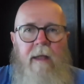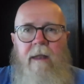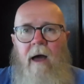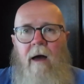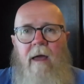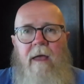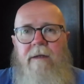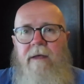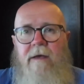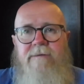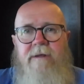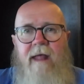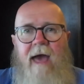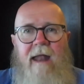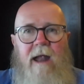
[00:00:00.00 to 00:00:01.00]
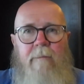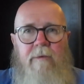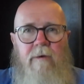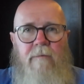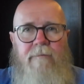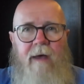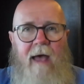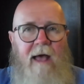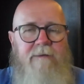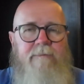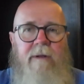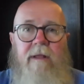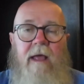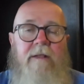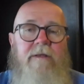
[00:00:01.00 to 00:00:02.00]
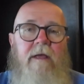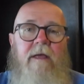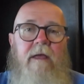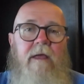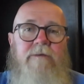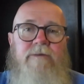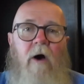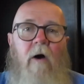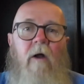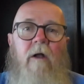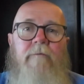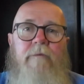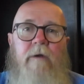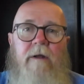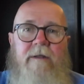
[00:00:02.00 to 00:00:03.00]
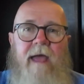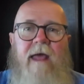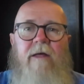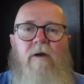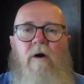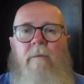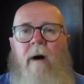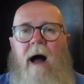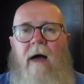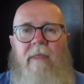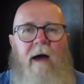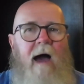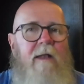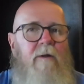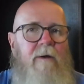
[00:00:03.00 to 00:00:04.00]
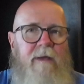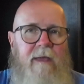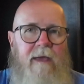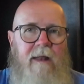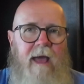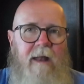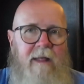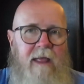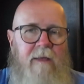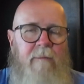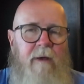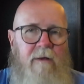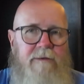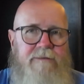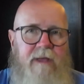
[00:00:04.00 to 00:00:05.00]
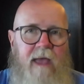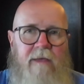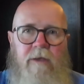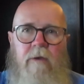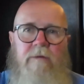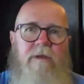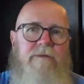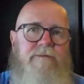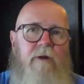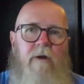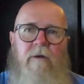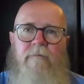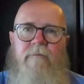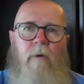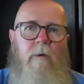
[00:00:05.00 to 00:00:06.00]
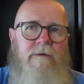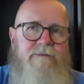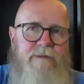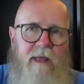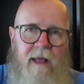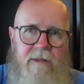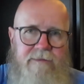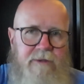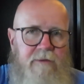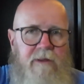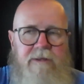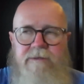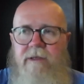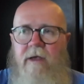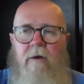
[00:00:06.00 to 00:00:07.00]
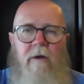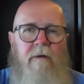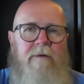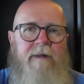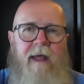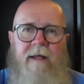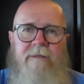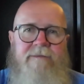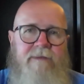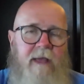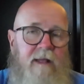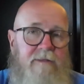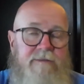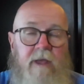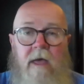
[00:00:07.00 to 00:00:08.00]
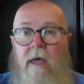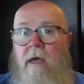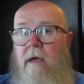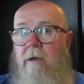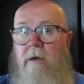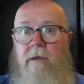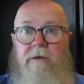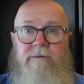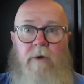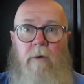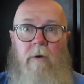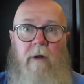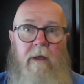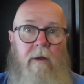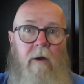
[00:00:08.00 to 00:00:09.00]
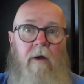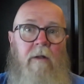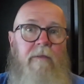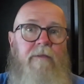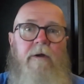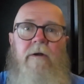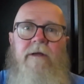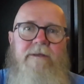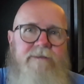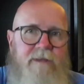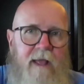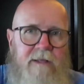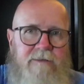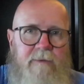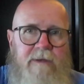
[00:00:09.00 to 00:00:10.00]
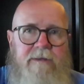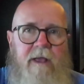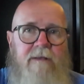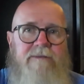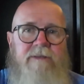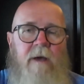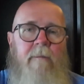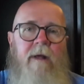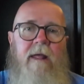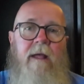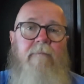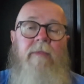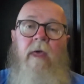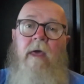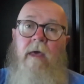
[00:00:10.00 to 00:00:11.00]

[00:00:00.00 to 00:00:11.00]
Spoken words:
Now, it doesn't add up real fast, but it's hard for a day to go by that I don't get an email saying you just earned 4 cents, you just earned 10 cents, you just earned 30 cents because somebody